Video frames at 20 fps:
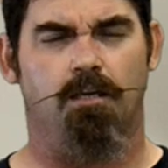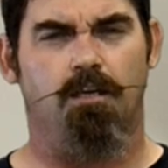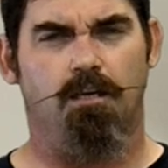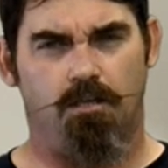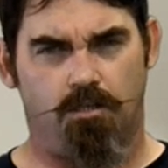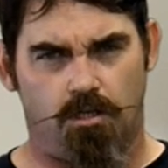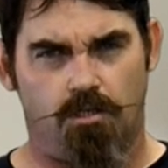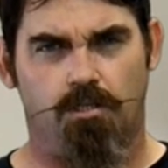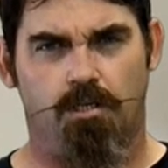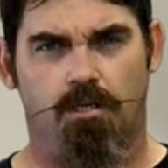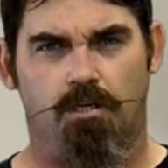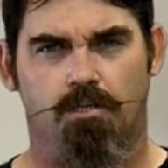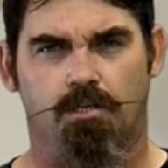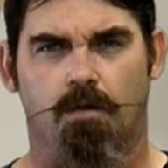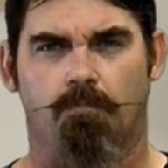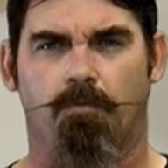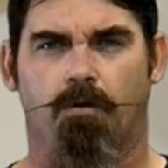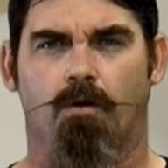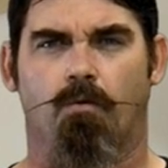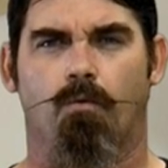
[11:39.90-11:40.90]
Just hit us up
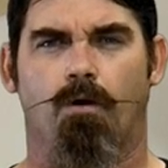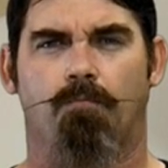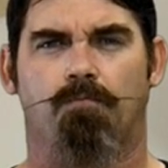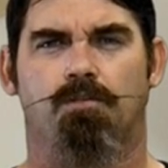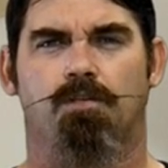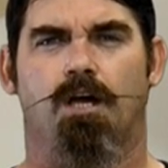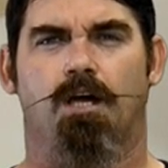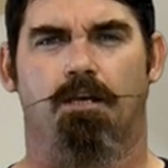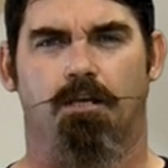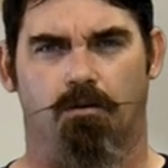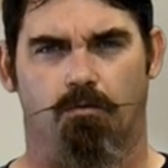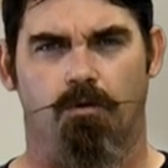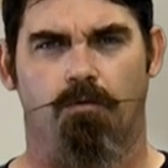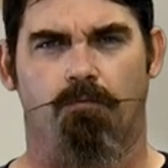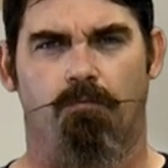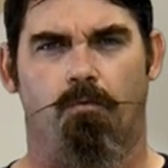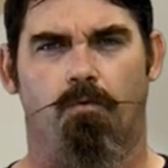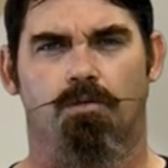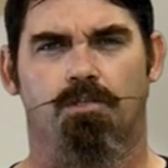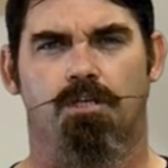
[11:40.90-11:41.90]
on our website at
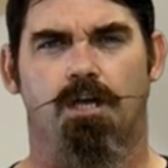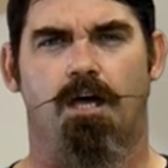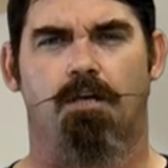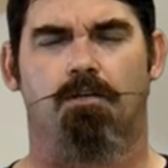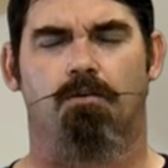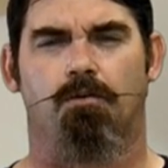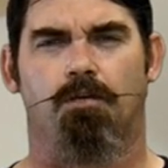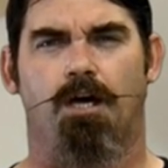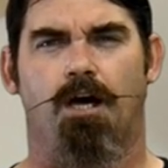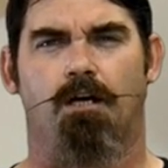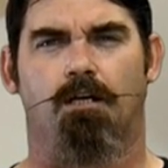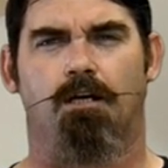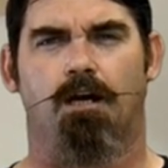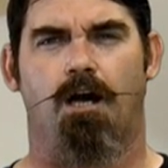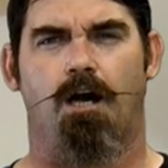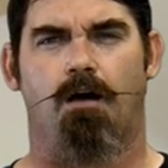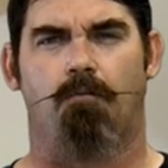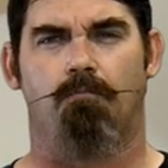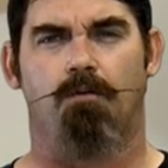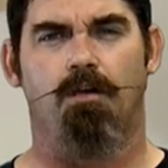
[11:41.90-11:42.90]

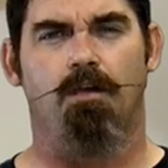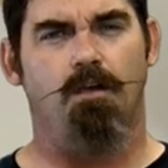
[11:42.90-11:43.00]
greenforcetactical.com.